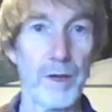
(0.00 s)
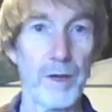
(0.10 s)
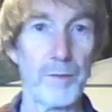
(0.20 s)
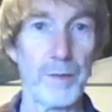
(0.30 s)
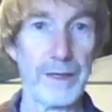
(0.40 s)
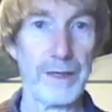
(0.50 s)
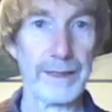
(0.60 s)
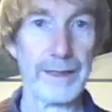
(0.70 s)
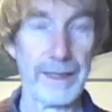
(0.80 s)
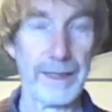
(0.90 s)
being
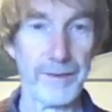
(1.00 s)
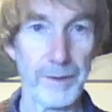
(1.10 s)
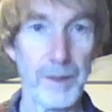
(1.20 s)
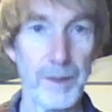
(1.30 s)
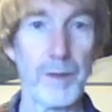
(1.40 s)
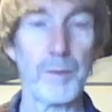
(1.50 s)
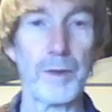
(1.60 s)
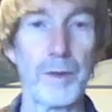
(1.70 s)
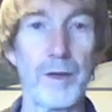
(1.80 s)
collected per